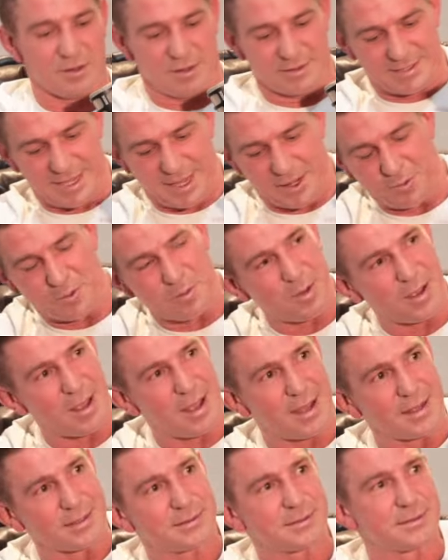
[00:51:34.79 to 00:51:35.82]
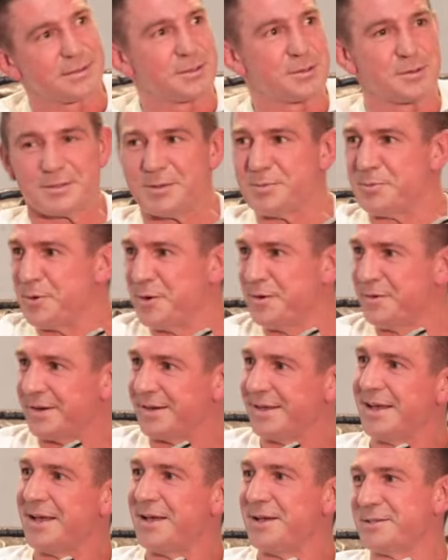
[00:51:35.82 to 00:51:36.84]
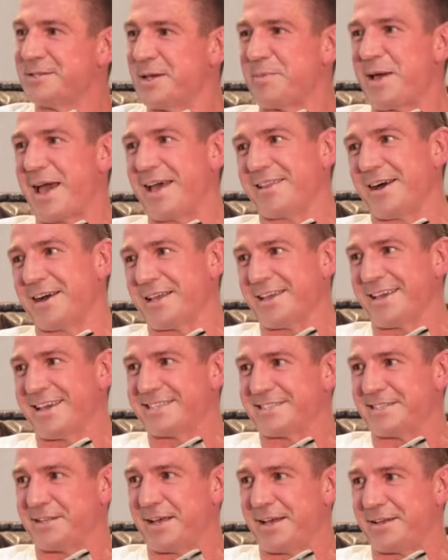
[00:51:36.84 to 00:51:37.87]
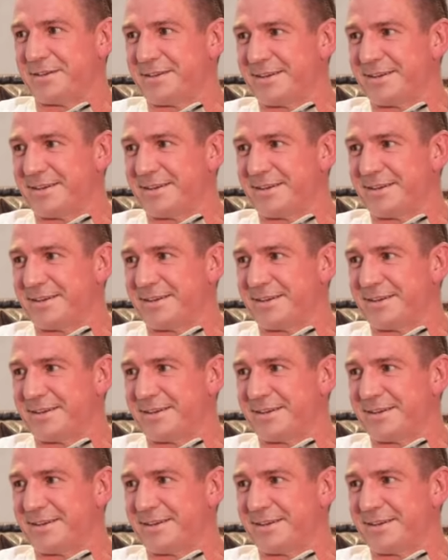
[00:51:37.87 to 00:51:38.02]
Got the tattoo on my ass to prove it. So bad luck in guessing that.